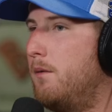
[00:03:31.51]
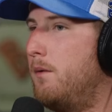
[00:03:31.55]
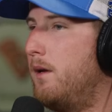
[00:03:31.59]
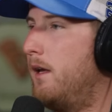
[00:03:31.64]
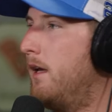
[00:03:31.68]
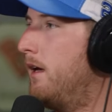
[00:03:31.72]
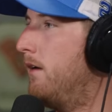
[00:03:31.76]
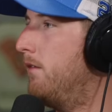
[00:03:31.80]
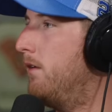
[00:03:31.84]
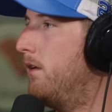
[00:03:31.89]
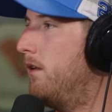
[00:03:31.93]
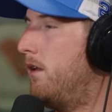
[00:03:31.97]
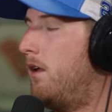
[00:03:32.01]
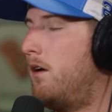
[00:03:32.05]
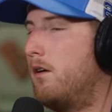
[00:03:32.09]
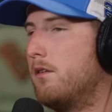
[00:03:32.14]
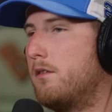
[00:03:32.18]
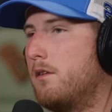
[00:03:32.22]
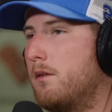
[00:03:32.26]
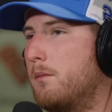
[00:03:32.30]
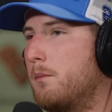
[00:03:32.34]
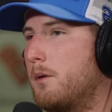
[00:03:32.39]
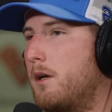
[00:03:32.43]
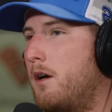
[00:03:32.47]
we have a
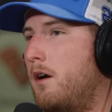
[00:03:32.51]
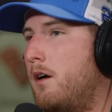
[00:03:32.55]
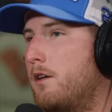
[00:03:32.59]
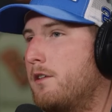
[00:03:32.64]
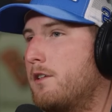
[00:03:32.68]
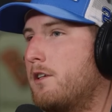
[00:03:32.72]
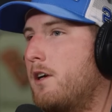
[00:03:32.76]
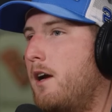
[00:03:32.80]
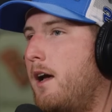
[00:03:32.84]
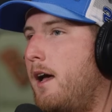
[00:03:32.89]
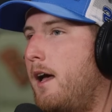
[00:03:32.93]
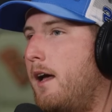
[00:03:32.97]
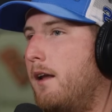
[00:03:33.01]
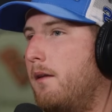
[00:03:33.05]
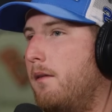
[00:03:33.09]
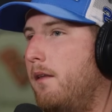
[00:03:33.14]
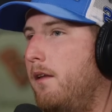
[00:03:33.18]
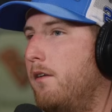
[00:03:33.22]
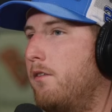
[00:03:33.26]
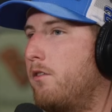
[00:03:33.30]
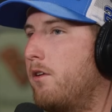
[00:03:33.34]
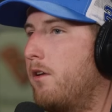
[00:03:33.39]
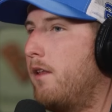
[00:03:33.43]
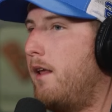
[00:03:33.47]
long-term contract,
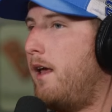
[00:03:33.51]
this or